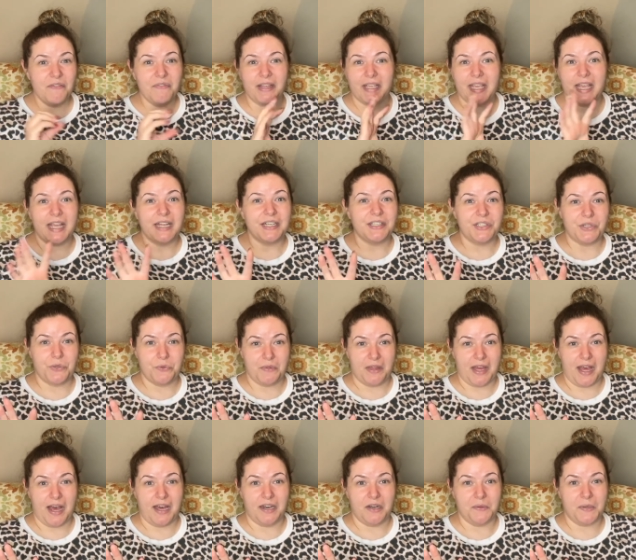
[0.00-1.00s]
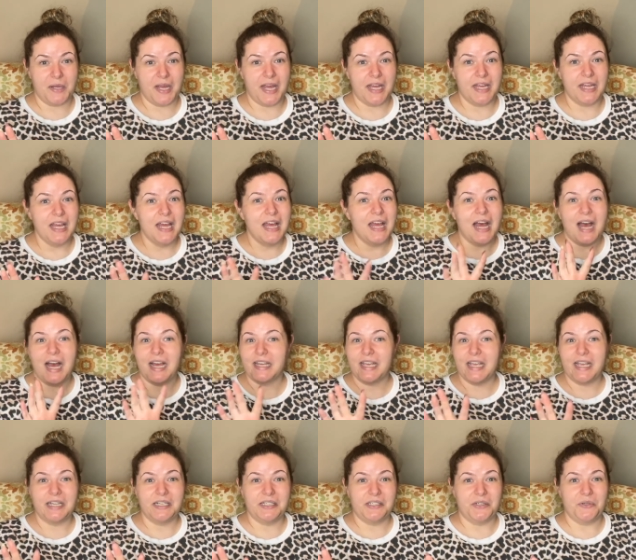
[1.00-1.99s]
I can't do that, okay? I
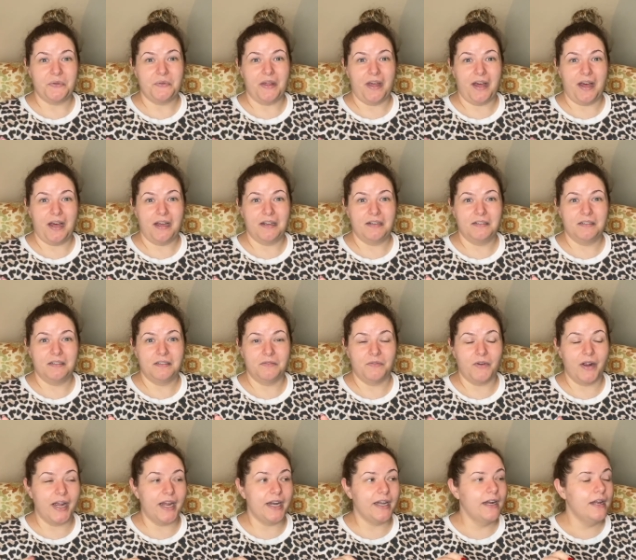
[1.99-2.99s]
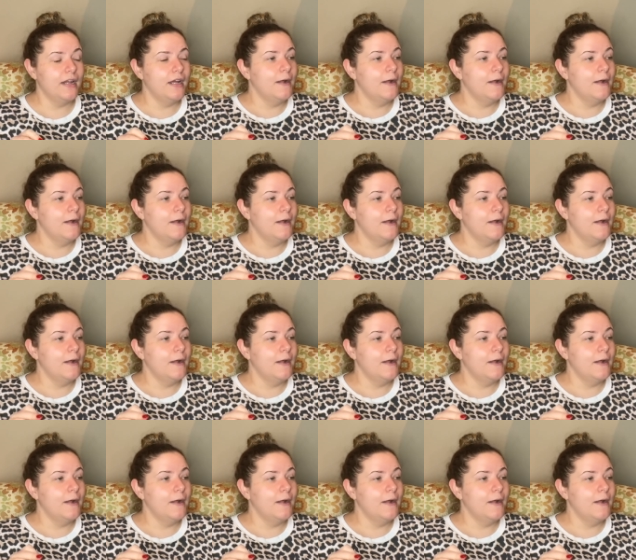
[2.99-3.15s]
can't do that, right?